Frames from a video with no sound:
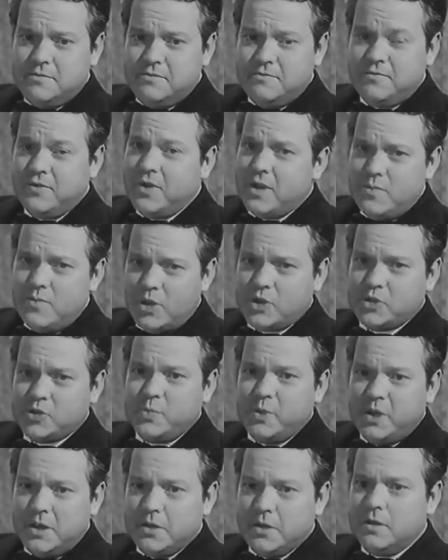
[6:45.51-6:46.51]
very much
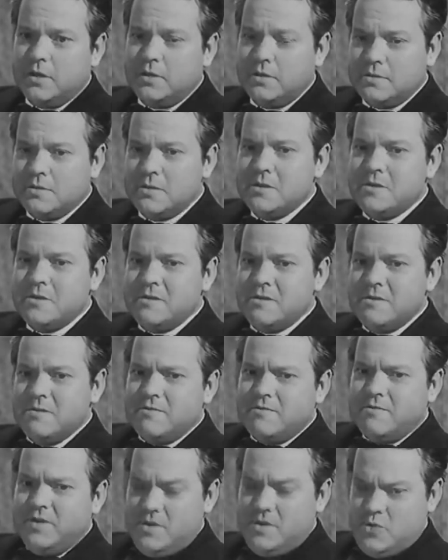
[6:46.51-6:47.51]
bigger and
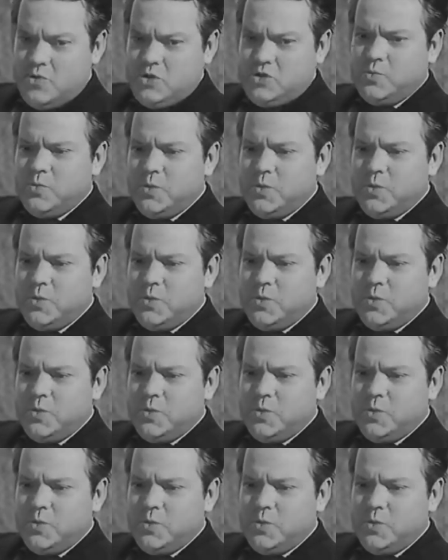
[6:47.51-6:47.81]
very much